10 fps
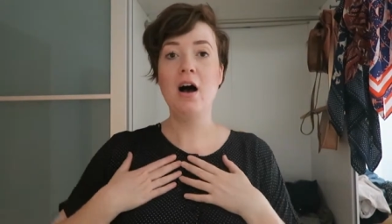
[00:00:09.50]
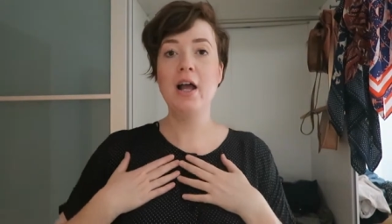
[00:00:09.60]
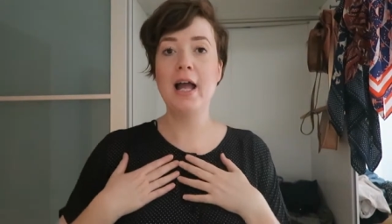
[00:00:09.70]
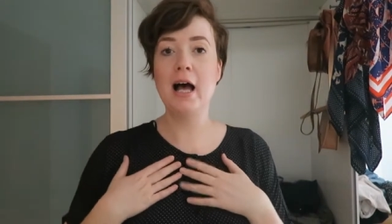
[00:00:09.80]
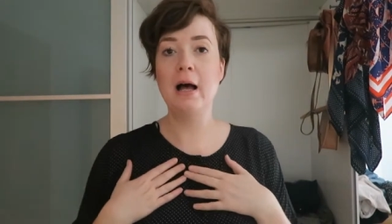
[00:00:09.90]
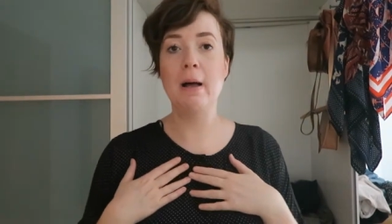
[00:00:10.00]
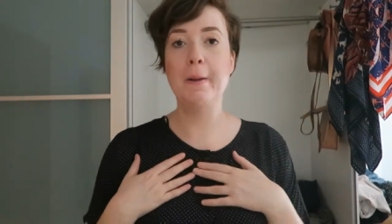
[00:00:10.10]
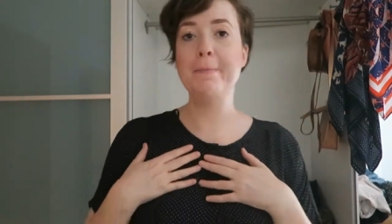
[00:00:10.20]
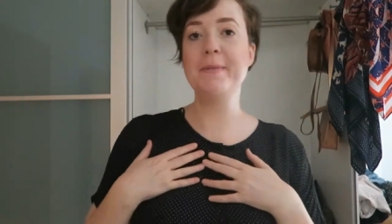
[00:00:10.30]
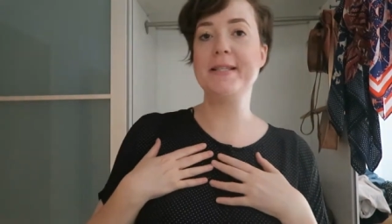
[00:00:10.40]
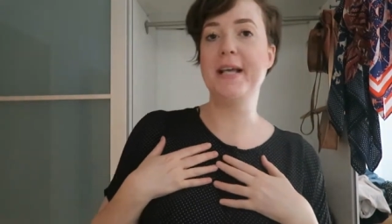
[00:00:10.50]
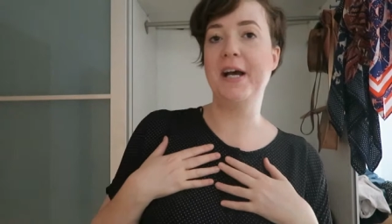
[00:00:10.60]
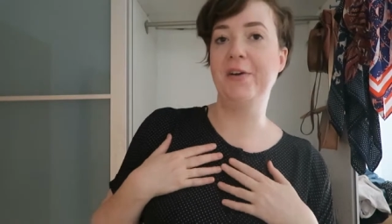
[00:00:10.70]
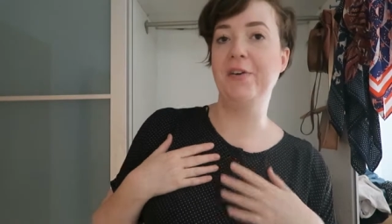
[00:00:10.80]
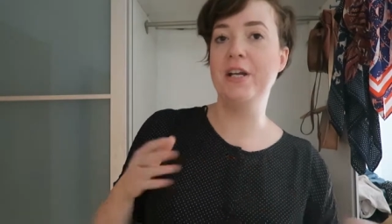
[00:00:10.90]
I am
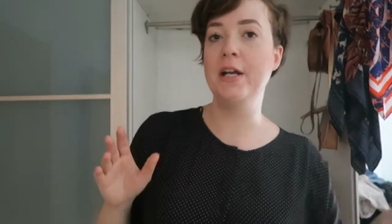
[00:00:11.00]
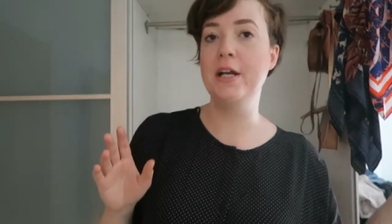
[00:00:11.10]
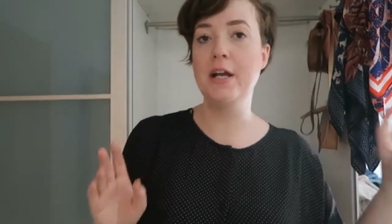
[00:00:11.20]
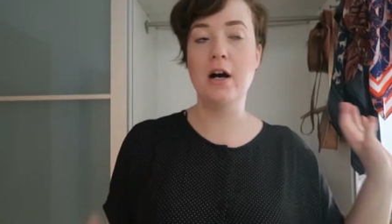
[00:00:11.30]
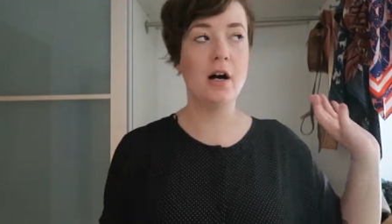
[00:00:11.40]
Sari.